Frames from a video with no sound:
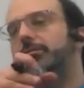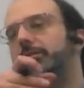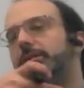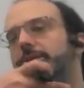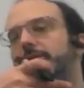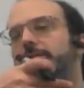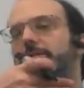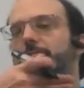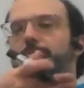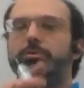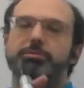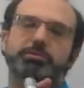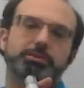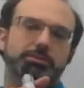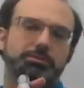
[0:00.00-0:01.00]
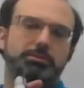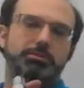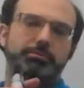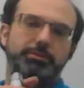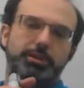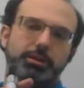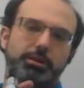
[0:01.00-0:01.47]
in the previous
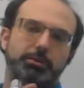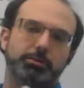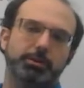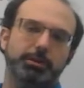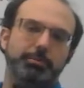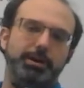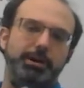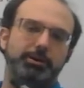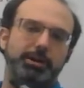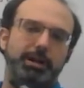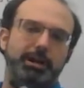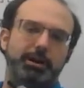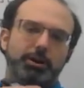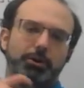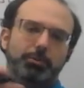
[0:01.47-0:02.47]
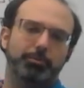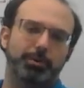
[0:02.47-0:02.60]
video about how